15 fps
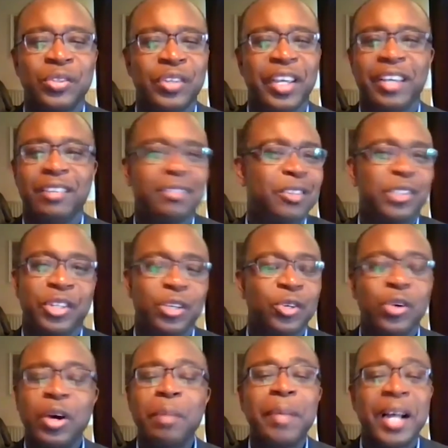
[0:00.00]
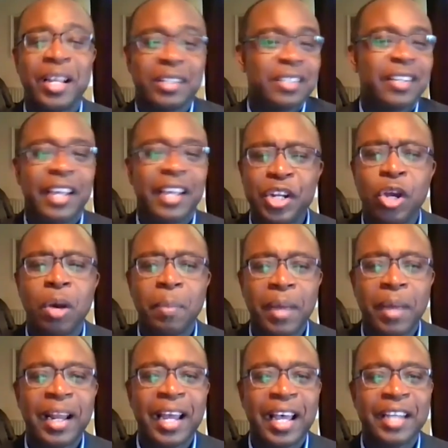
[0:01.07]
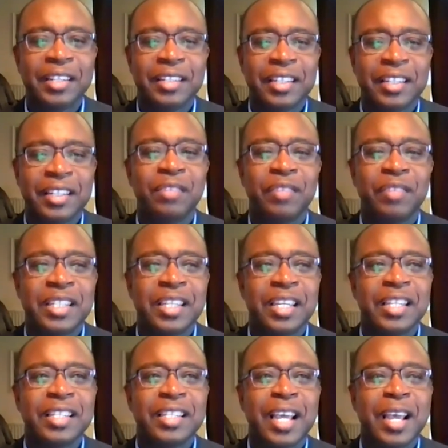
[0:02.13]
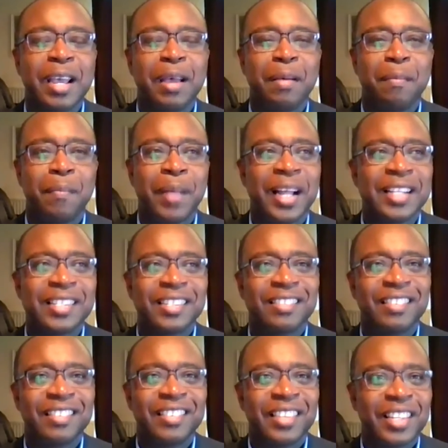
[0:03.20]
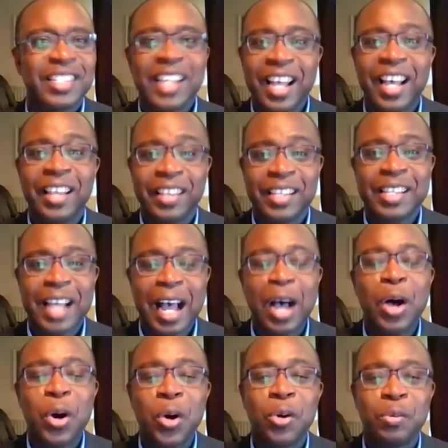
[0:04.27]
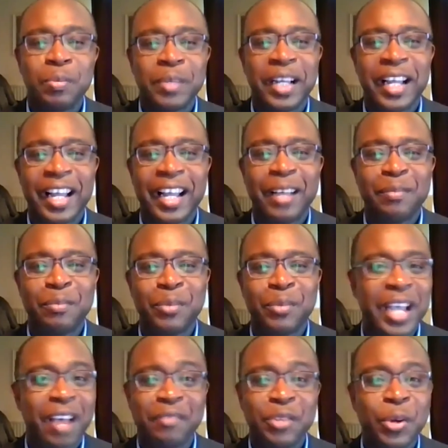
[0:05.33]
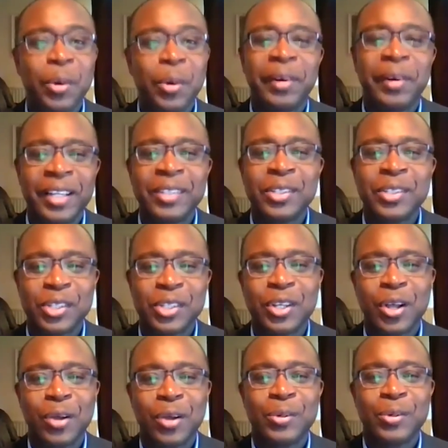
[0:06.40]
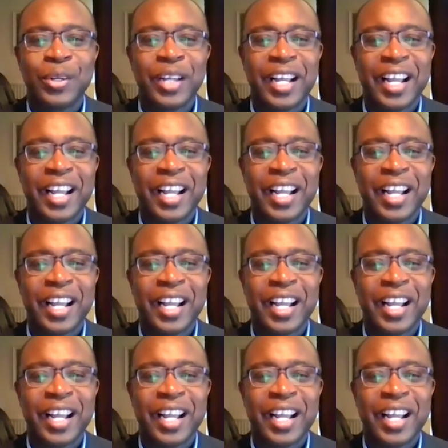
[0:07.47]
They'll go about their normal activities. But this earth is our home. We have nowhere else to go.